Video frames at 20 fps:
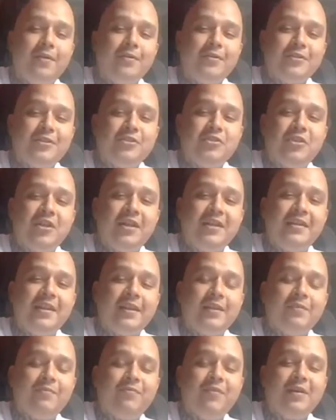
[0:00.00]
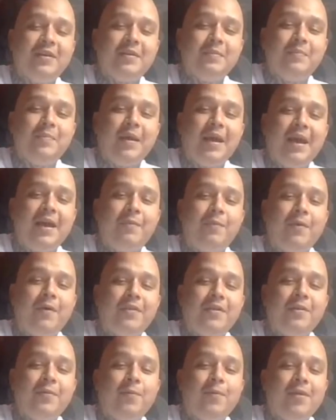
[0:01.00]
just chilling at the fucking pad
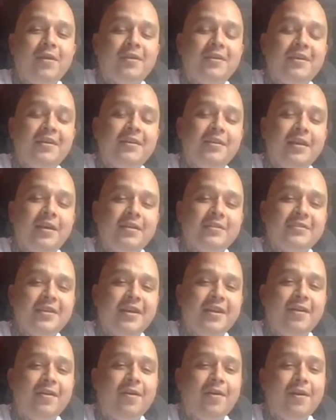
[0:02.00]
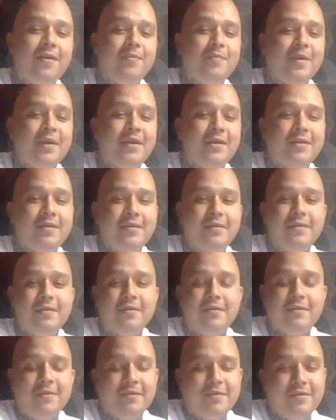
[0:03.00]
while they're working, yeah, it's kind of hard, man.
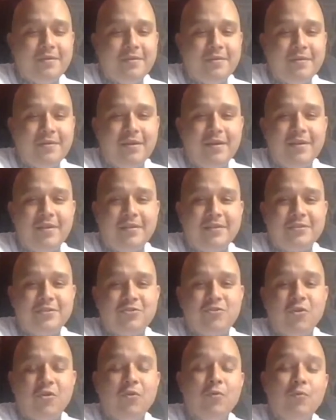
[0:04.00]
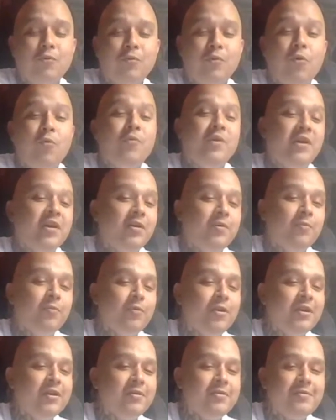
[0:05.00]
Yeah, the struggle will become
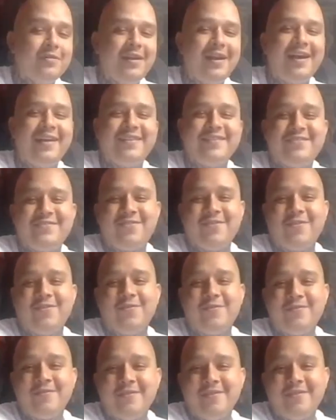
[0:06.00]
real. Yeah, the struggle.